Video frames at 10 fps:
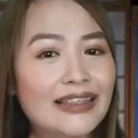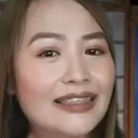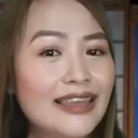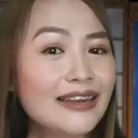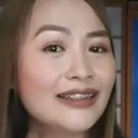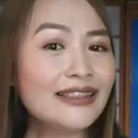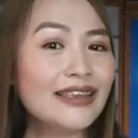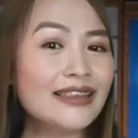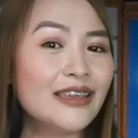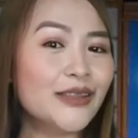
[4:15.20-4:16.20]
Little
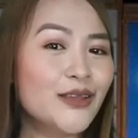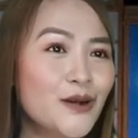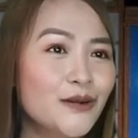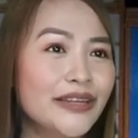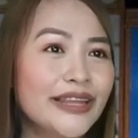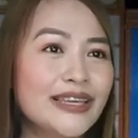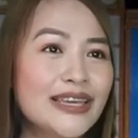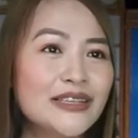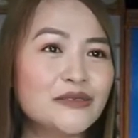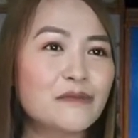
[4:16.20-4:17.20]
did he know that
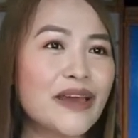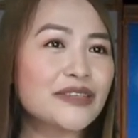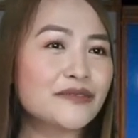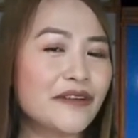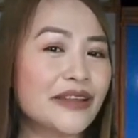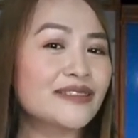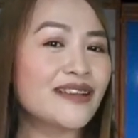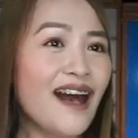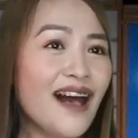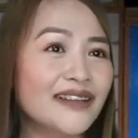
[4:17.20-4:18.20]
his best friend's
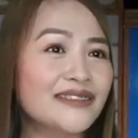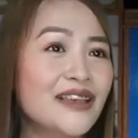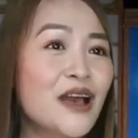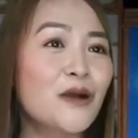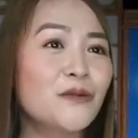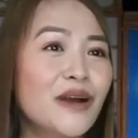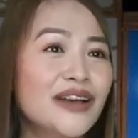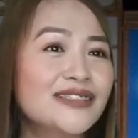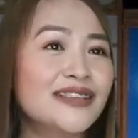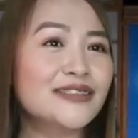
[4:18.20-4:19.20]
aunt
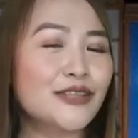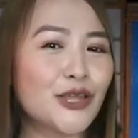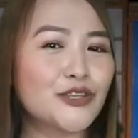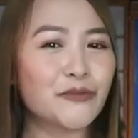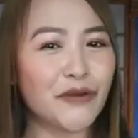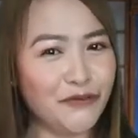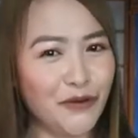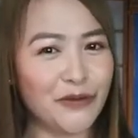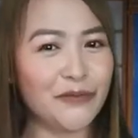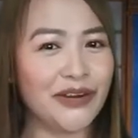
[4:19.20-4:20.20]
was a stage
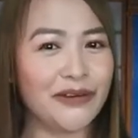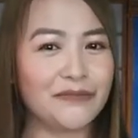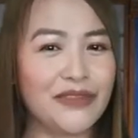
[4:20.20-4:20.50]
performer.